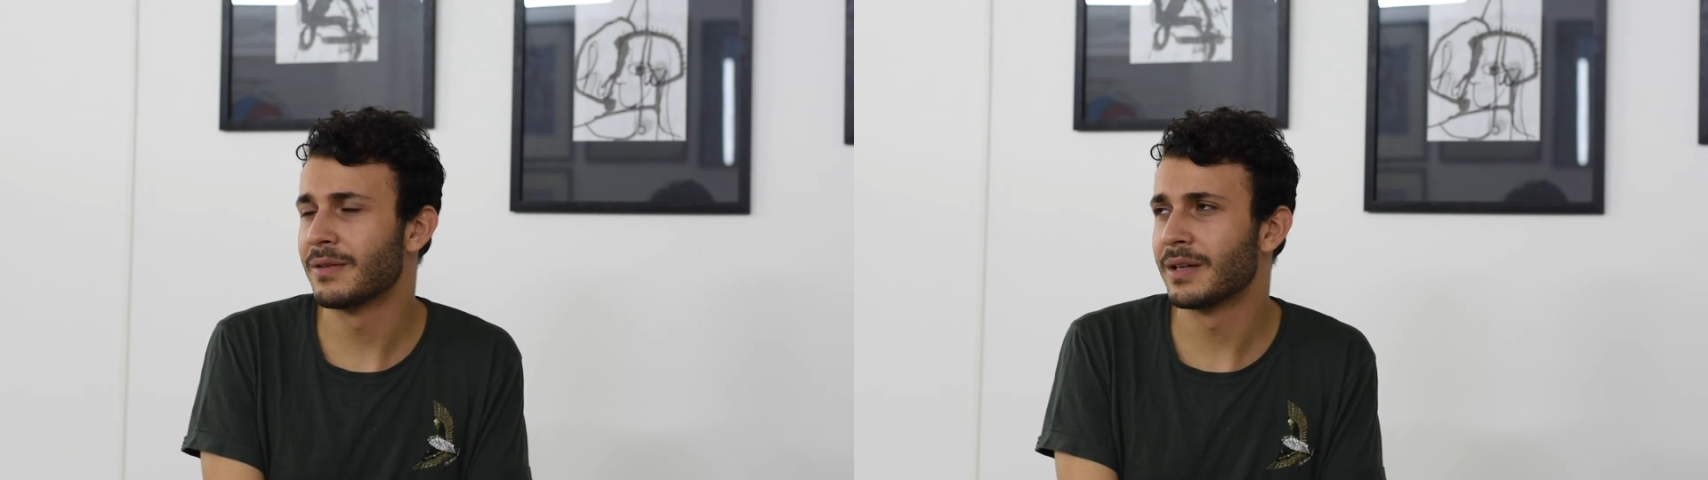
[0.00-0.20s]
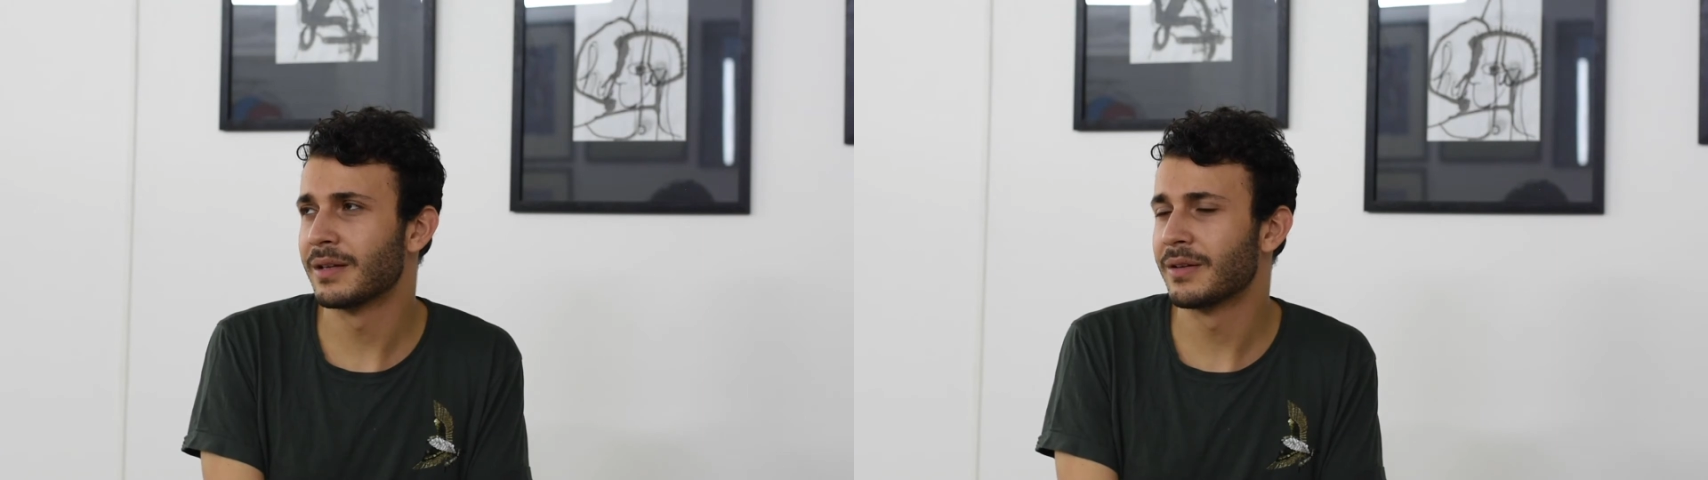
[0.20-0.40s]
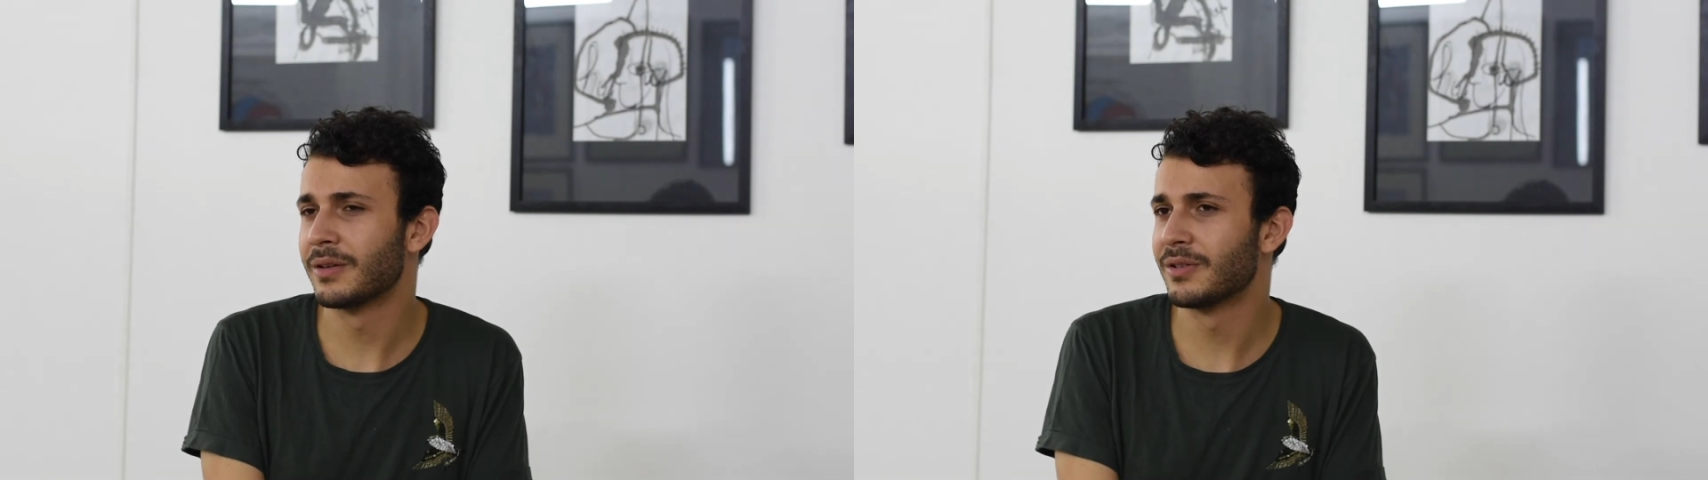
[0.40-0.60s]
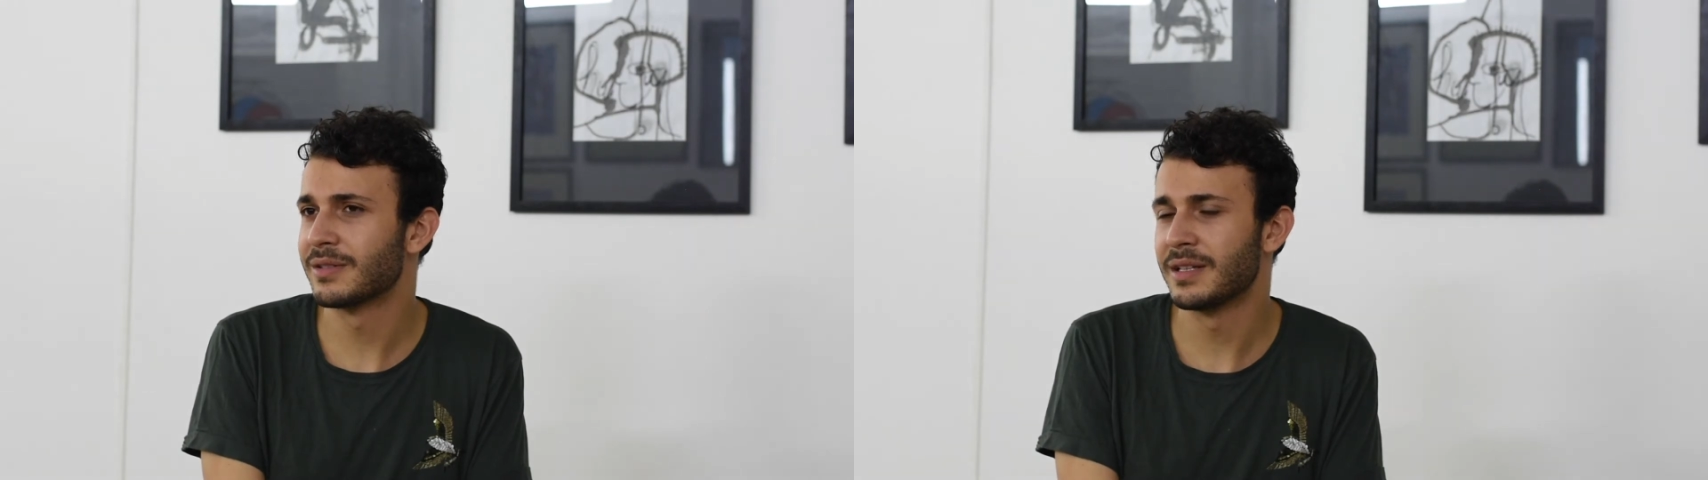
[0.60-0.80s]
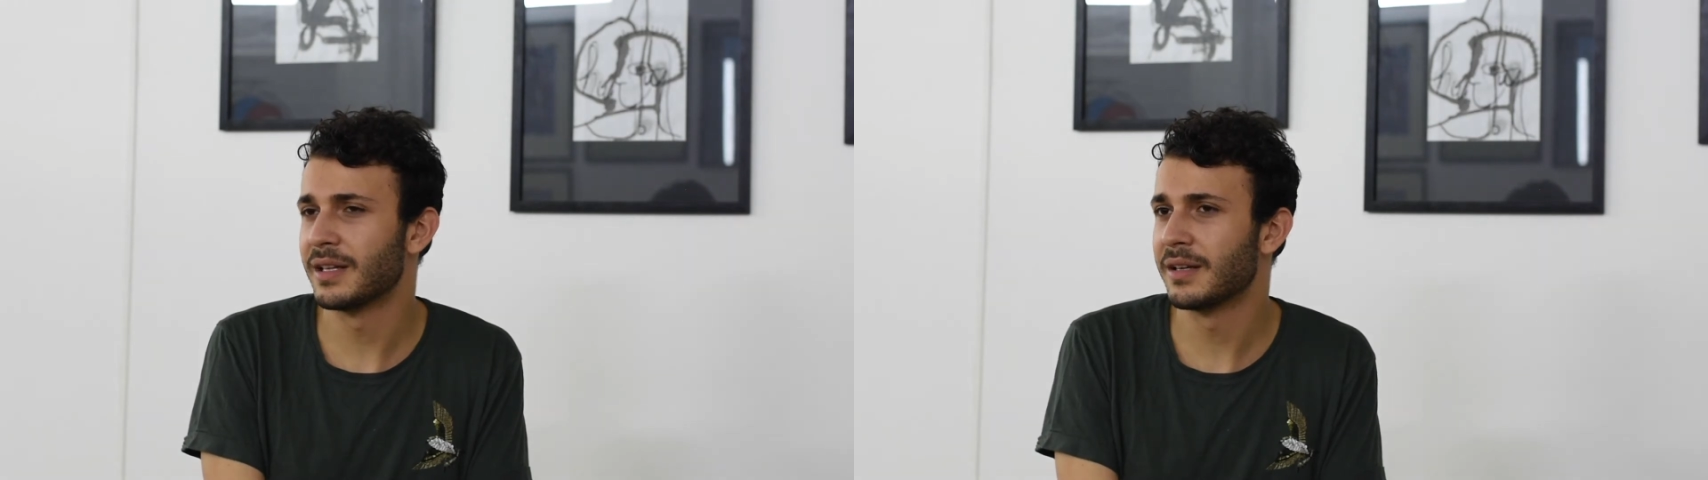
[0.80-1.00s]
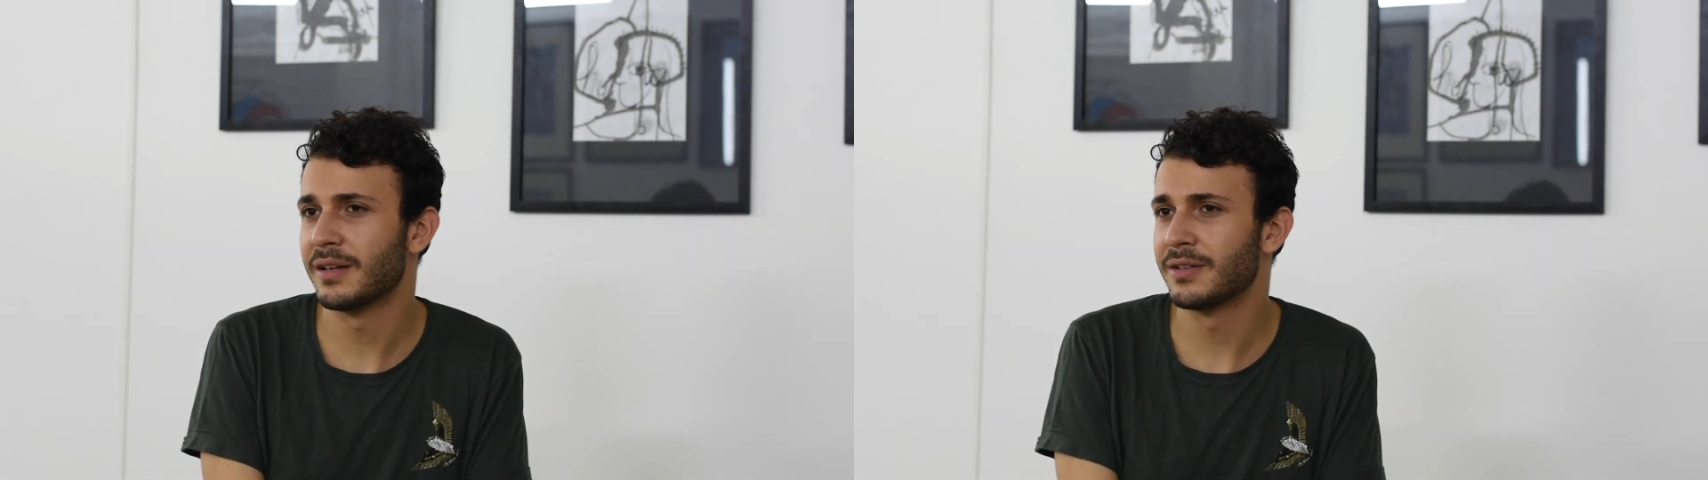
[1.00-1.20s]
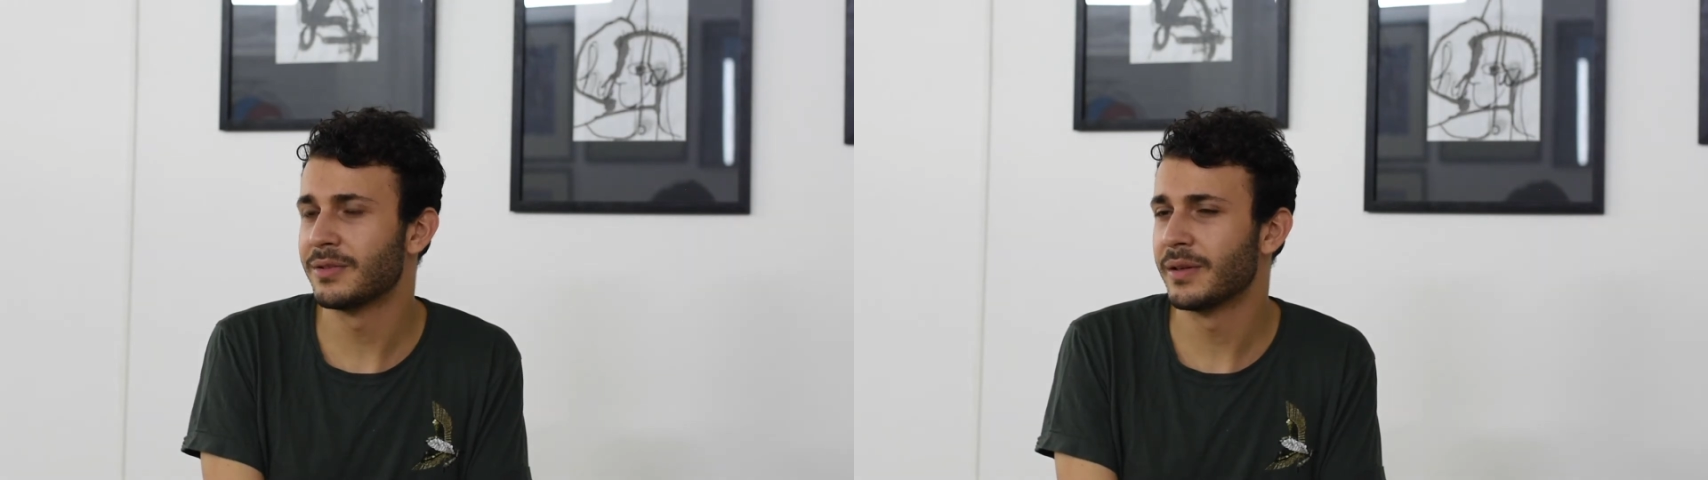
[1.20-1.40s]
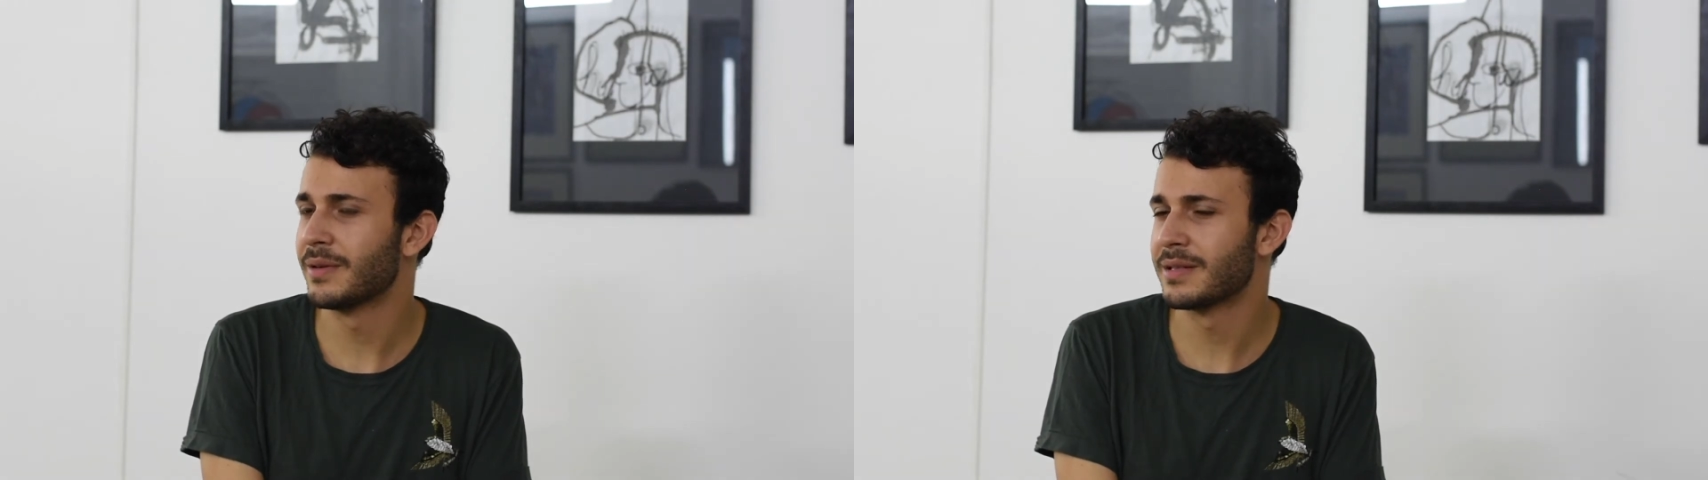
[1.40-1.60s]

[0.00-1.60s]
like the closest thing I got to it was